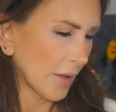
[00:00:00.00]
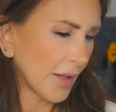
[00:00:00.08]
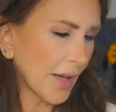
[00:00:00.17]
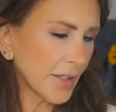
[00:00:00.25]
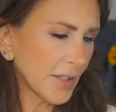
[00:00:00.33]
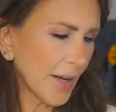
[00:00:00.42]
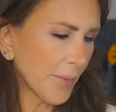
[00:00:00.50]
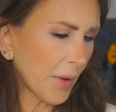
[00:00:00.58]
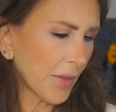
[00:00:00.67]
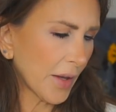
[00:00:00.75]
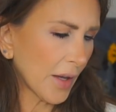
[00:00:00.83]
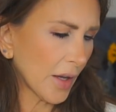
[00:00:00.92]
last time
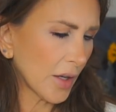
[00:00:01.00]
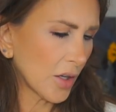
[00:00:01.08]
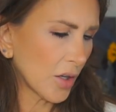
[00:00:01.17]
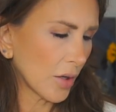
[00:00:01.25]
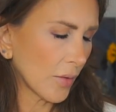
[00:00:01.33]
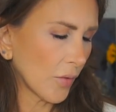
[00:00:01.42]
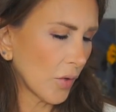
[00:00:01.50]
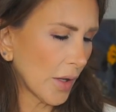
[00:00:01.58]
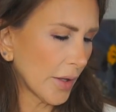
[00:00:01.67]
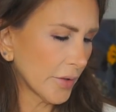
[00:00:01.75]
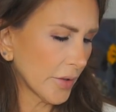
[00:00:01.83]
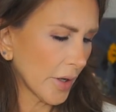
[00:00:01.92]
I think I, well
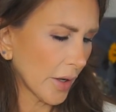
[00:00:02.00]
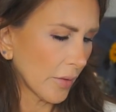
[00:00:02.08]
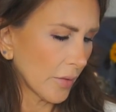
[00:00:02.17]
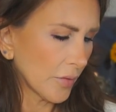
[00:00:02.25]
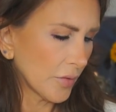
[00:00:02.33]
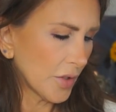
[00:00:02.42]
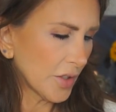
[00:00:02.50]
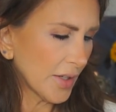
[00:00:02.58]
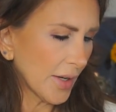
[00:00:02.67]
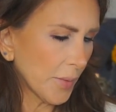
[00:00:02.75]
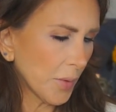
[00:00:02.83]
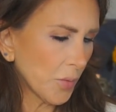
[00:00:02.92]
I don't know, this
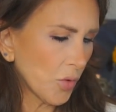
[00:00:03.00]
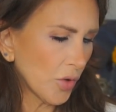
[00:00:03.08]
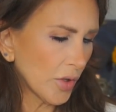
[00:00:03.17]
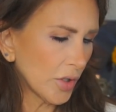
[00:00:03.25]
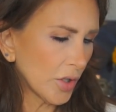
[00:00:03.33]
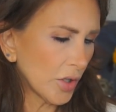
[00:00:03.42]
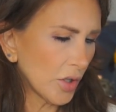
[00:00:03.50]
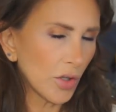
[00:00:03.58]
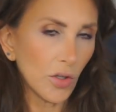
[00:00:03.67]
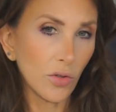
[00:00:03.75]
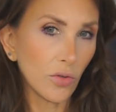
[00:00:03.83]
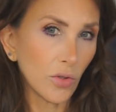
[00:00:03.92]
time I'm going to
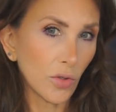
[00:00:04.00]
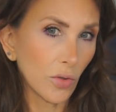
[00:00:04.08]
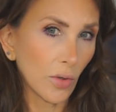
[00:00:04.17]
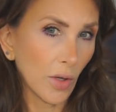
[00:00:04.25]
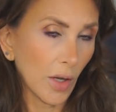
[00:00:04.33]
use